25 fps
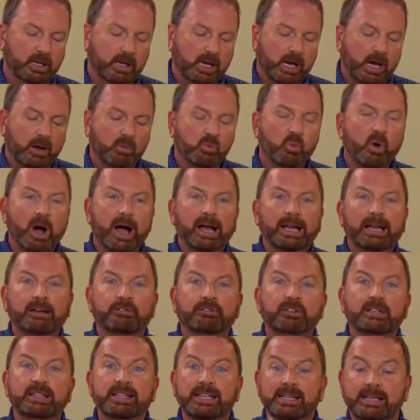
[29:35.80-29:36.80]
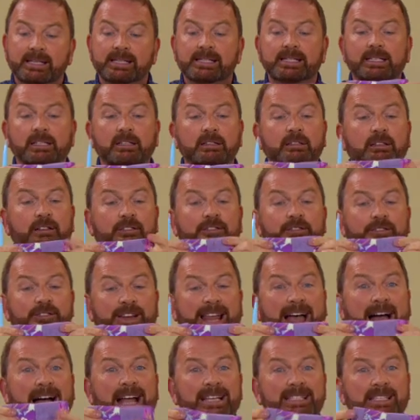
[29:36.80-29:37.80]
And while everything's still
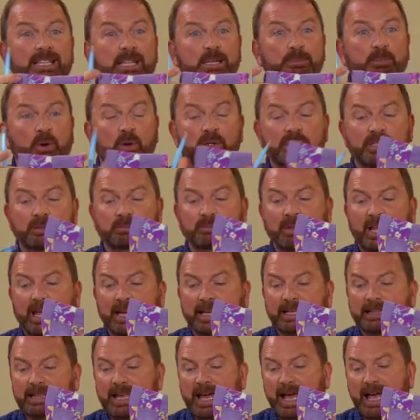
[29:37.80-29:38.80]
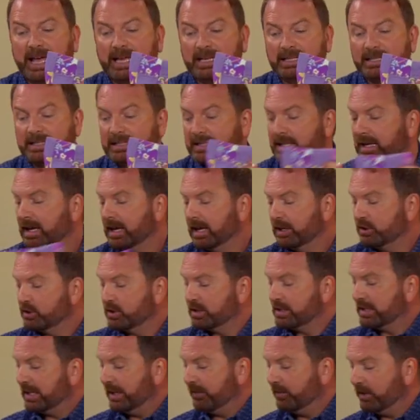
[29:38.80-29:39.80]
flat at the bottom like that,
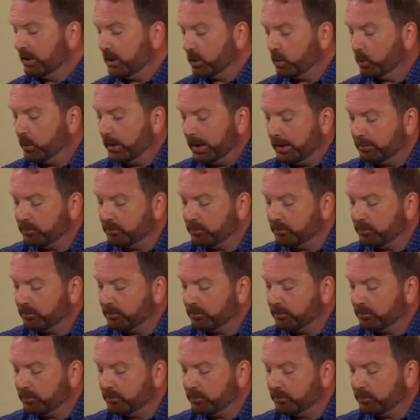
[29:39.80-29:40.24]
just give it a quick